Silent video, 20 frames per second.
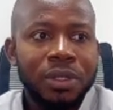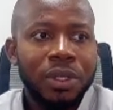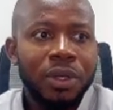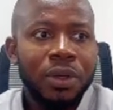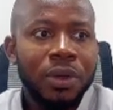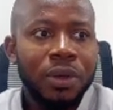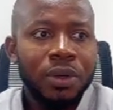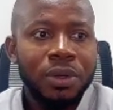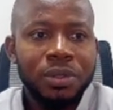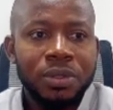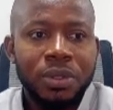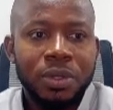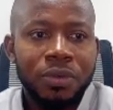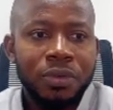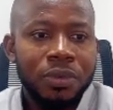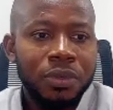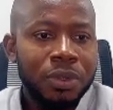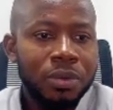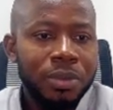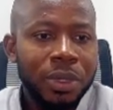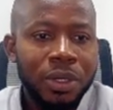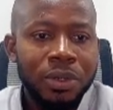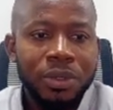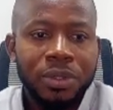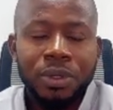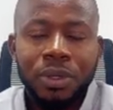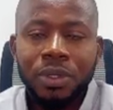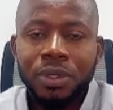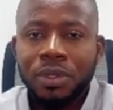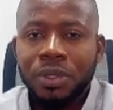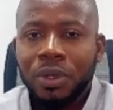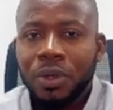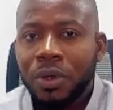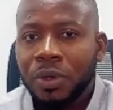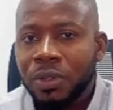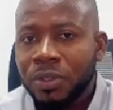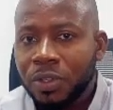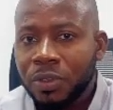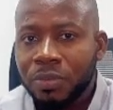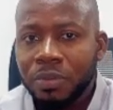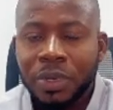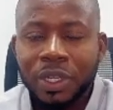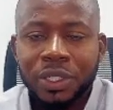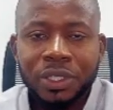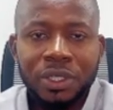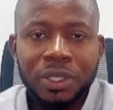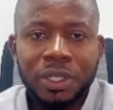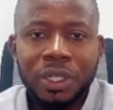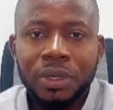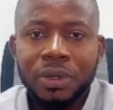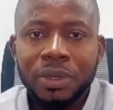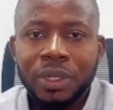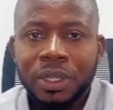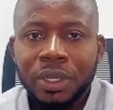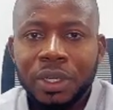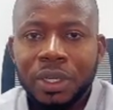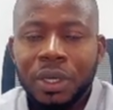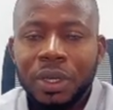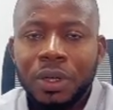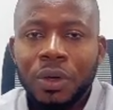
the cost of human resource, the cost of machinery,